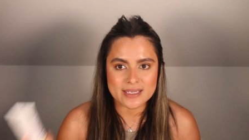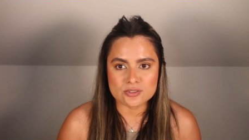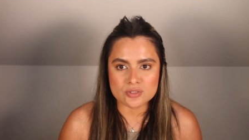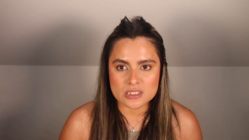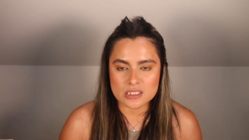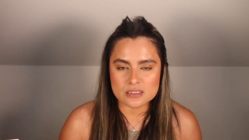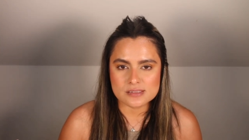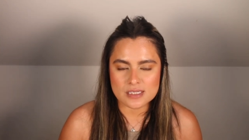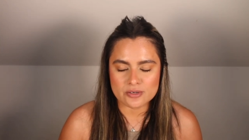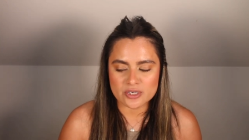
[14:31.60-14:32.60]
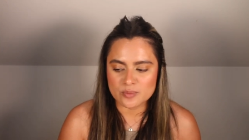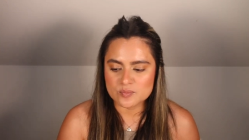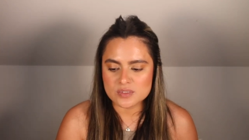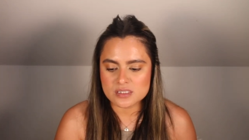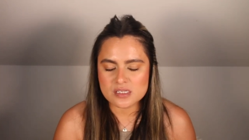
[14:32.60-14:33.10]
hydrating
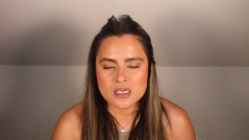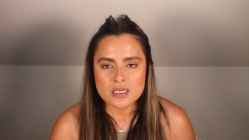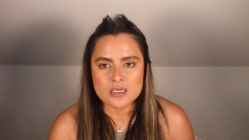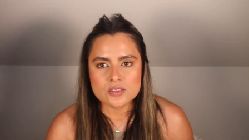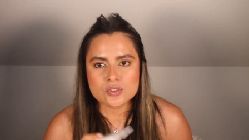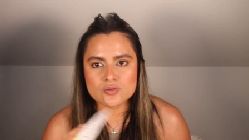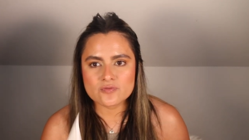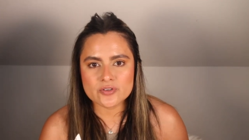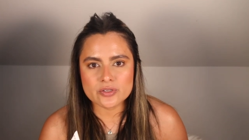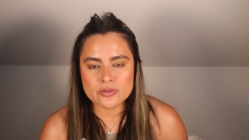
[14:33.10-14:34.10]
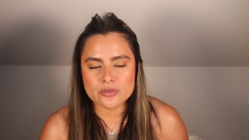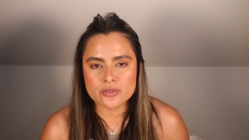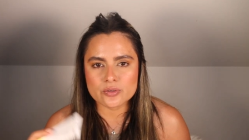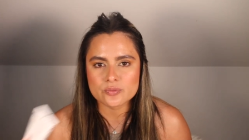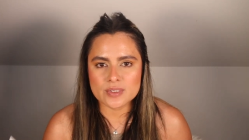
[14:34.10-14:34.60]
serums to
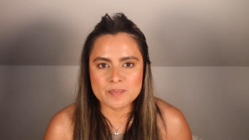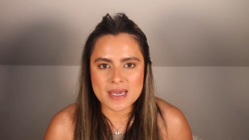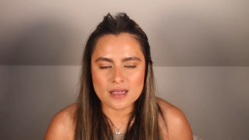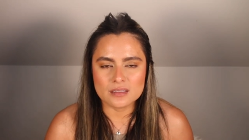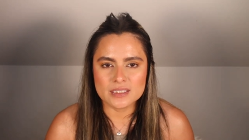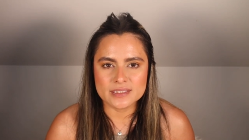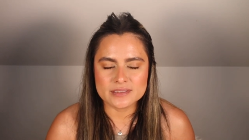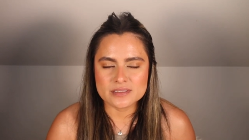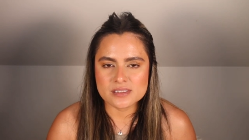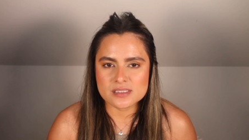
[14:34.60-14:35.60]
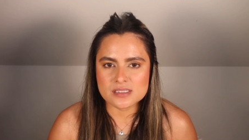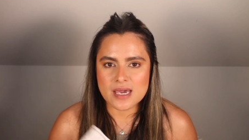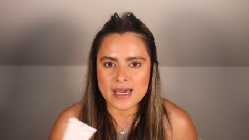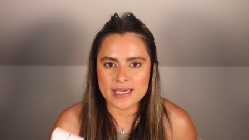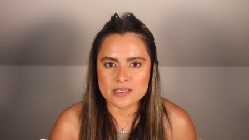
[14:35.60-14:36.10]
further rebalance,
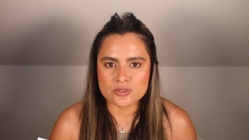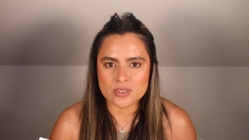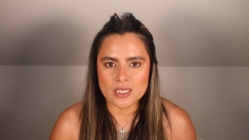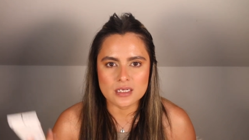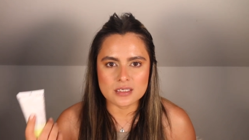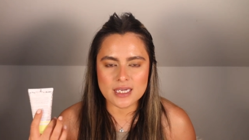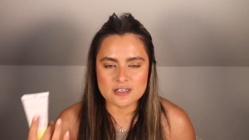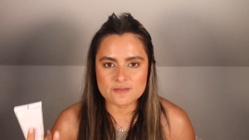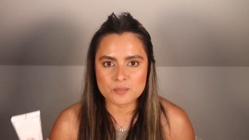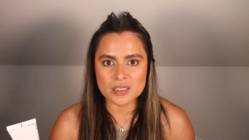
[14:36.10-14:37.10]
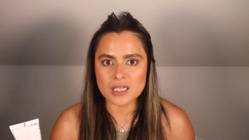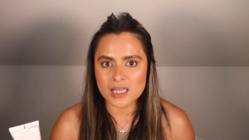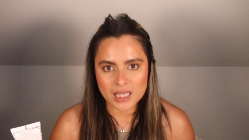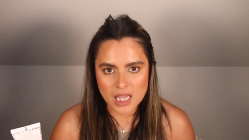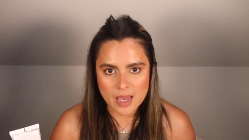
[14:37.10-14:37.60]
hydrate, and kind of
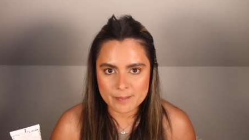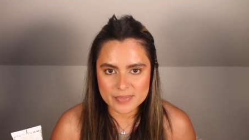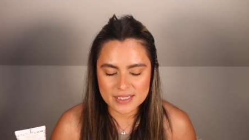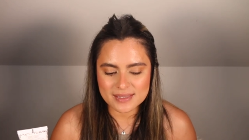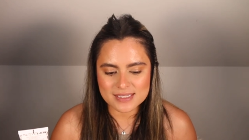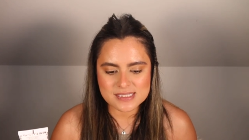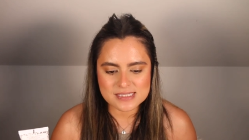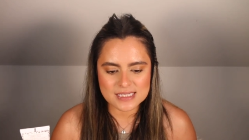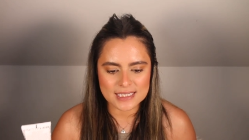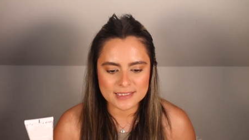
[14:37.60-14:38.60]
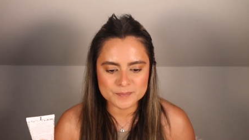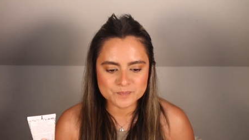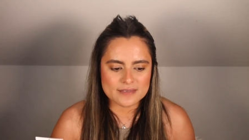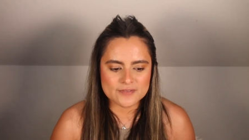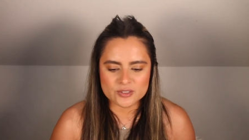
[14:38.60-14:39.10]
plump the skin.
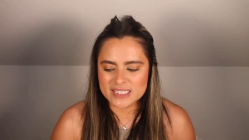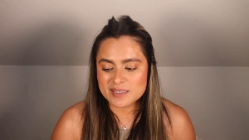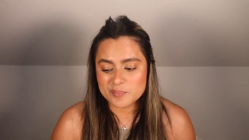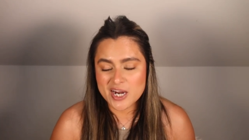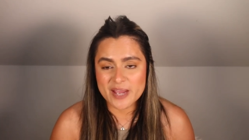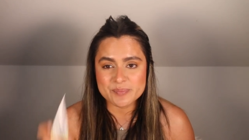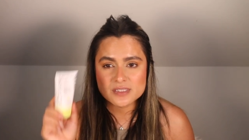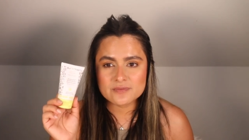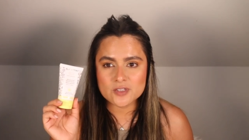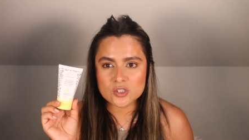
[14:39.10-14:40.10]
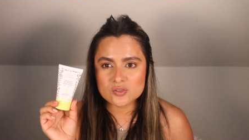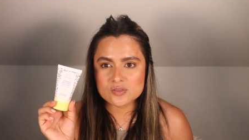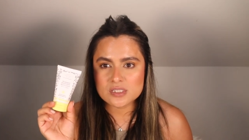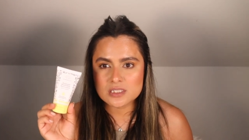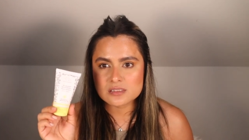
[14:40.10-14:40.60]
I feel like perhaps if you
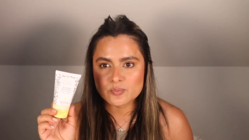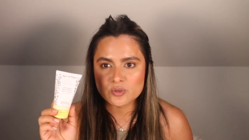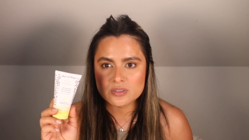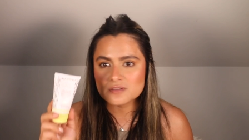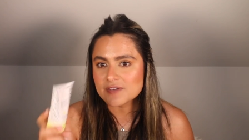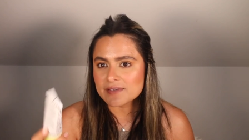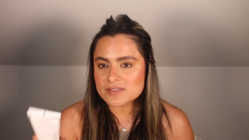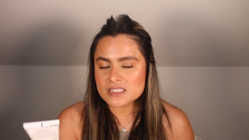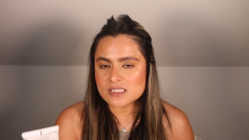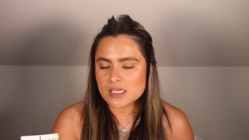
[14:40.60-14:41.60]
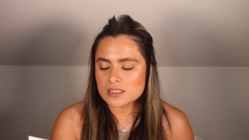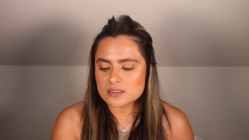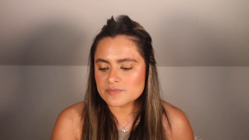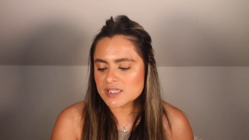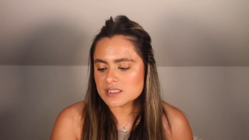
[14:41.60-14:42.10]
use this more than five
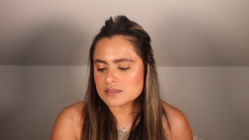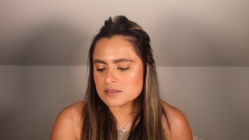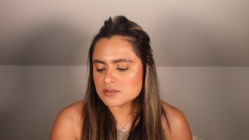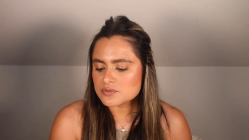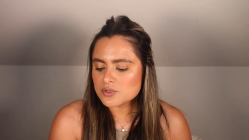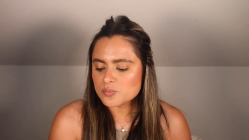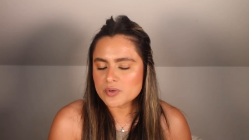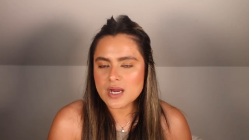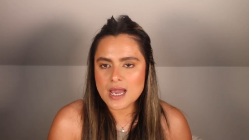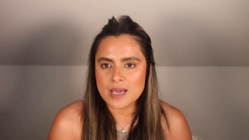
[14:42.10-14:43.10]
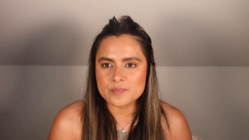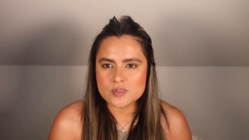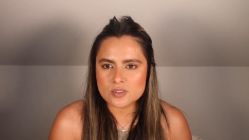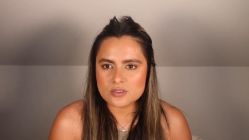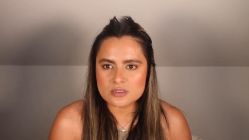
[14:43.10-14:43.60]
consecutive nights in a row,
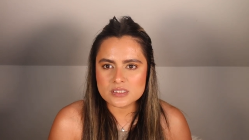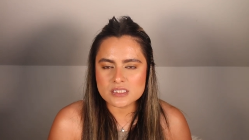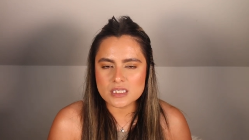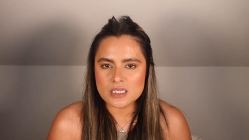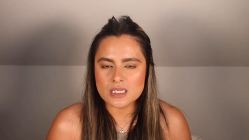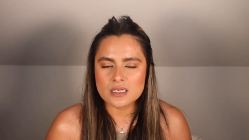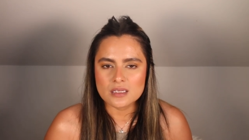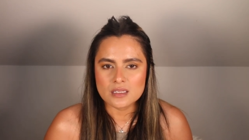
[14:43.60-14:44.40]
perhaps you could see